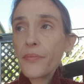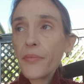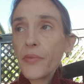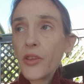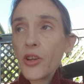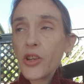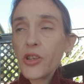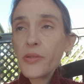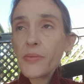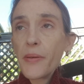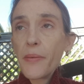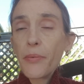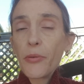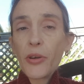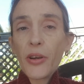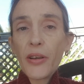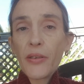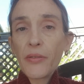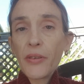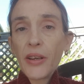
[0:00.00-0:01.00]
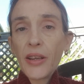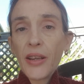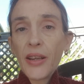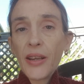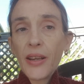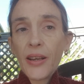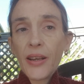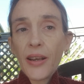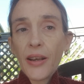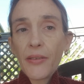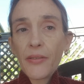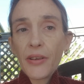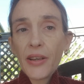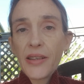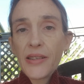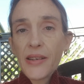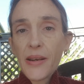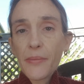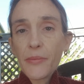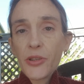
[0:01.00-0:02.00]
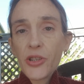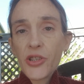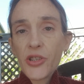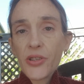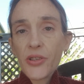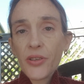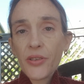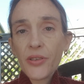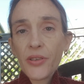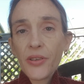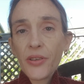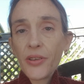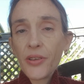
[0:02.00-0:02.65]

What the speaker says: those people can really damage you